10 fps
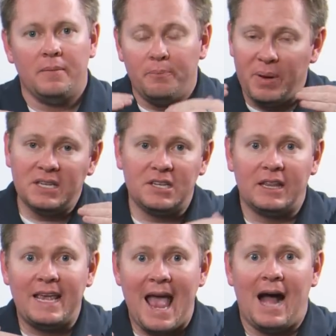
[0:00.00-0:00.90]

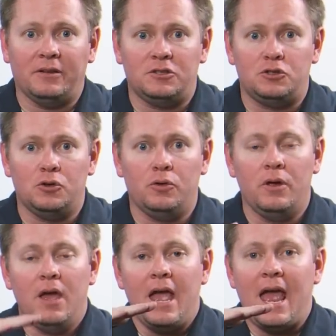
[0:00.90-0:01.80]
basically
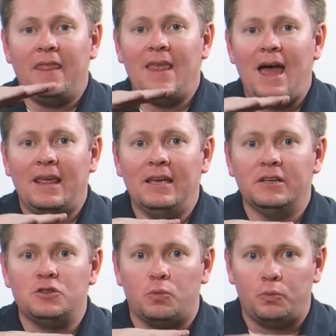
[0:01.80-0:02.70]
altitude, and that
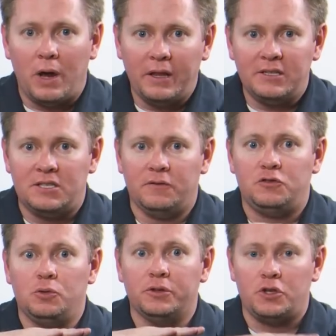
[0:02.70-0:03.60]
is relative
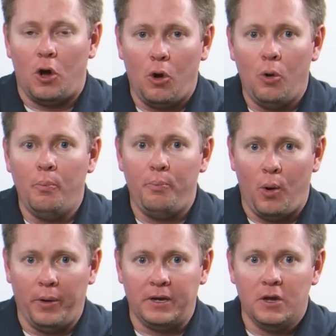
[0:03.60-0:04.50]
to its home
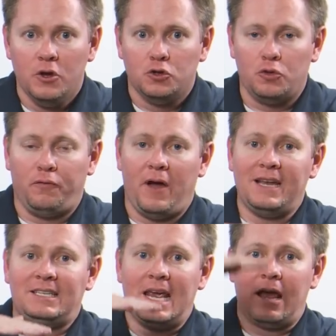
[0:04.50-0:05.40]
point. So if I
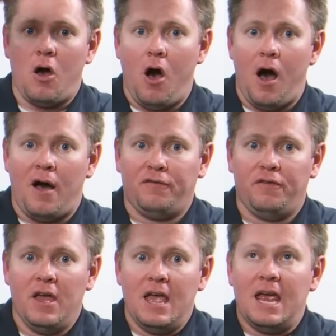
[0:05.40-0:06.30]
take
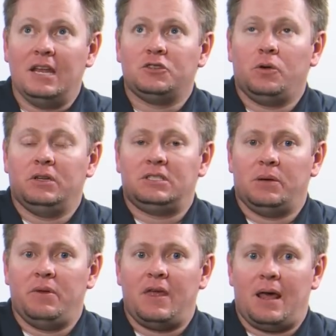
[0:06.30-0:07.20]
off, it is going to
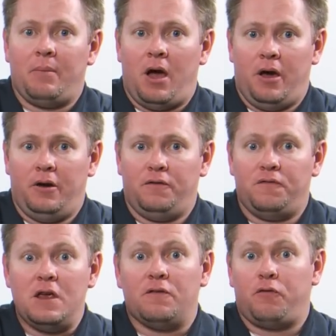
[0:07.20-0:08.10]
tell me that I'm 100
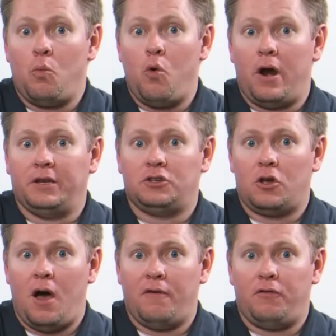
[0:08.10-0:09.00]
feet from where I
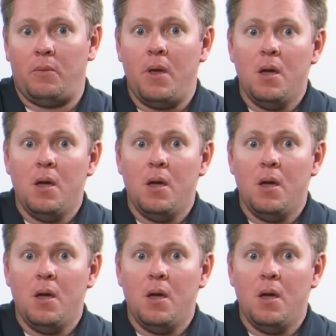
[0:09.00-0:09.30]
took off from.